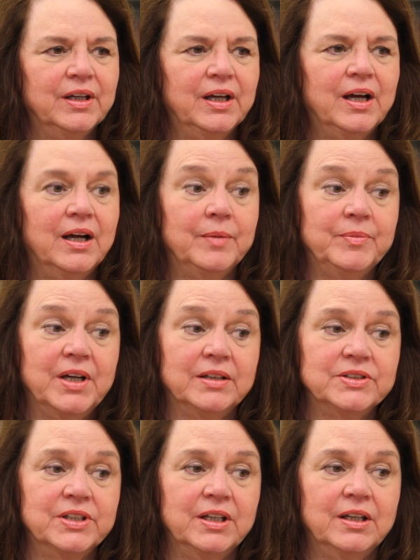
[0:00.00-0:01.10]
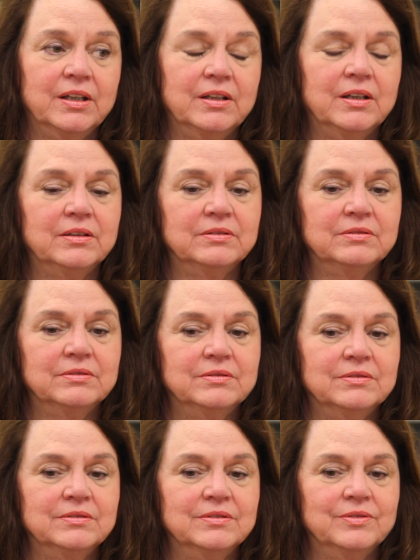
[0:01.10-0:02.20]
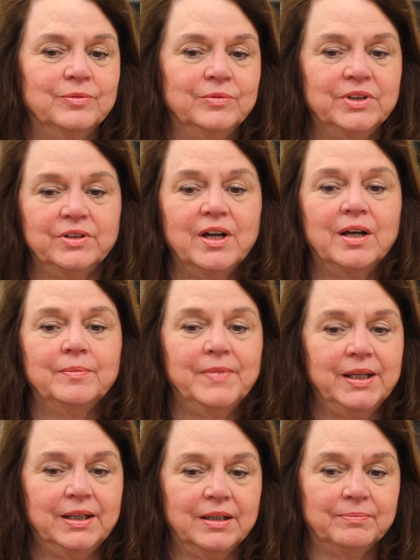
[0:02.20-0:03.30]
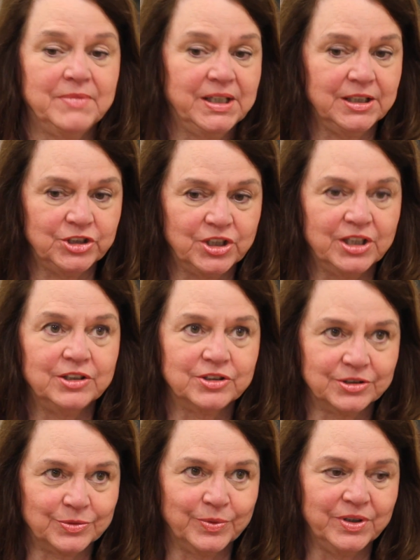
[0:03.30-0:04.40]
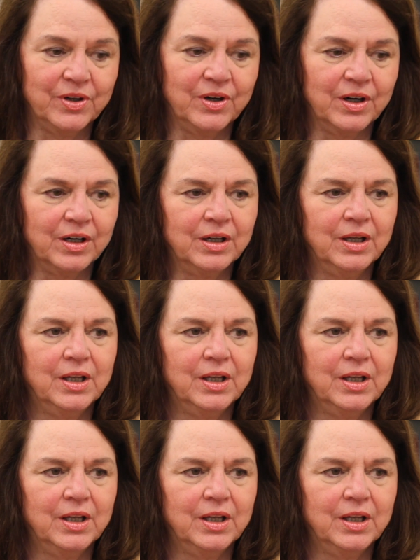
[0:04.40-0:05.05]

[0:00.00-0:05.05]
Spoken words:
I'm not saying that we're not making many changes, we are.